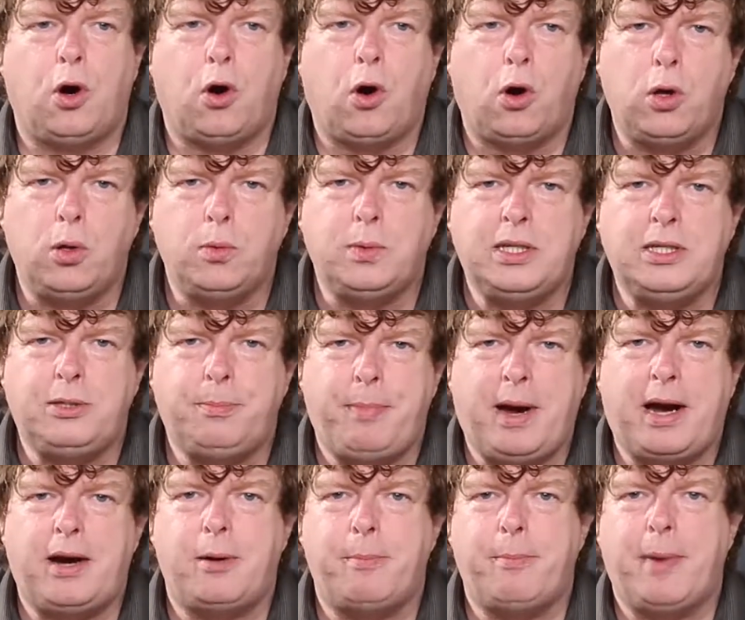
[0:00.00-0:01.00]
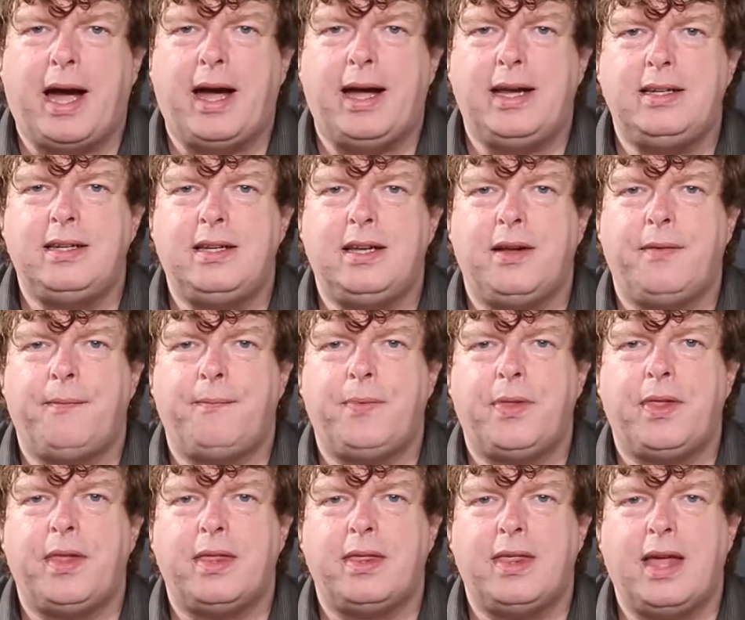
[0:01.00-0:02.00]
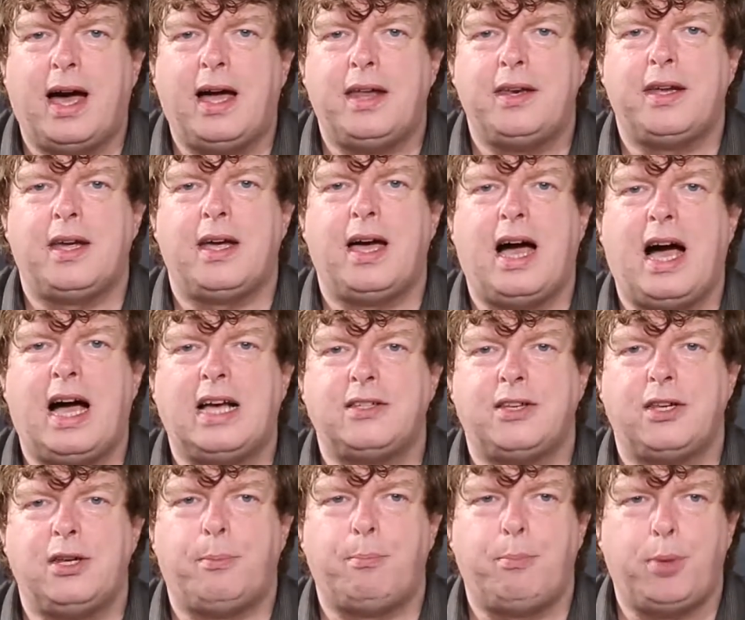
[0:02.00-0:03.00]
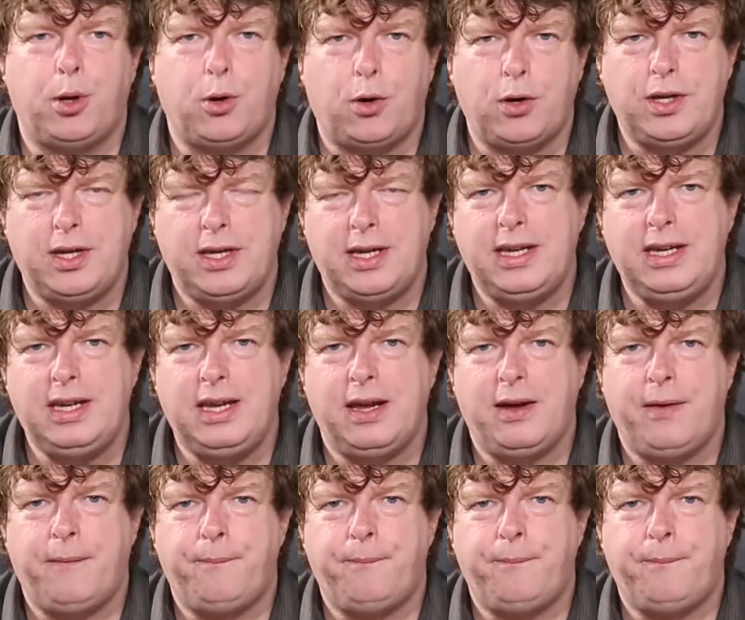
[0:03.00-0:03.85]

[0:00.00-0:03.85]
Always bear in mind that as an employee,